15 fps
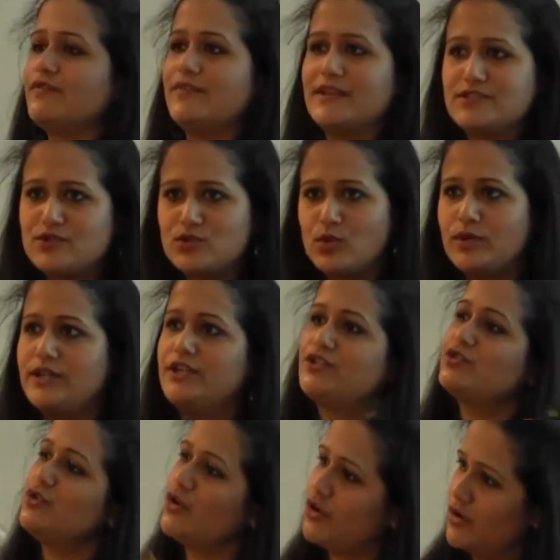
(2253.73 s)
of SOD
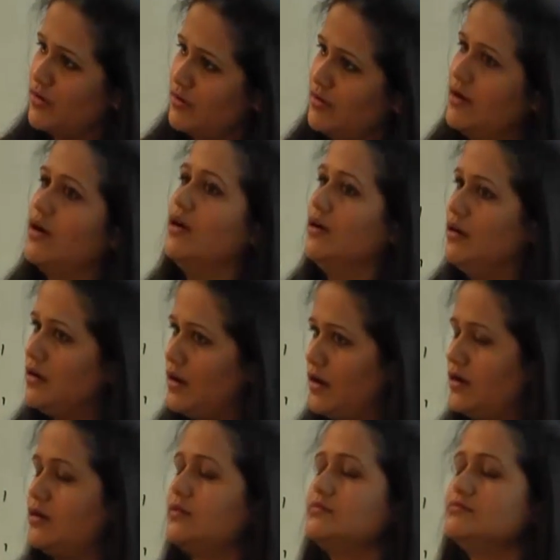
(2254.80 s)
into your,
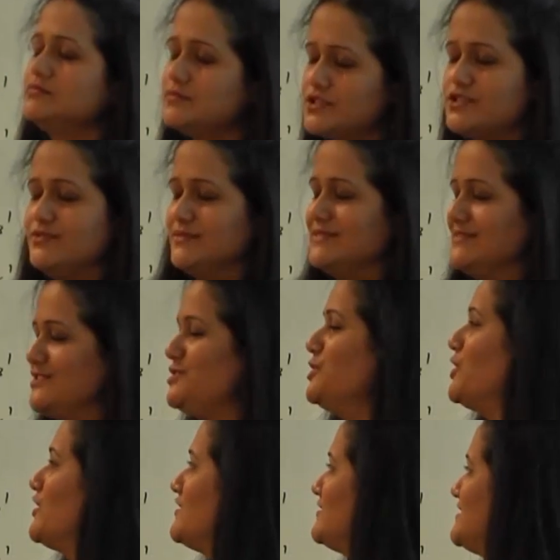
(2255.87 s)
um,
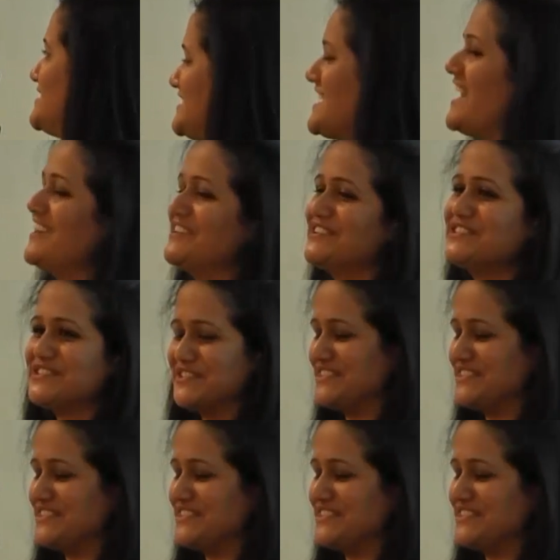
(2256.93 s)
your desired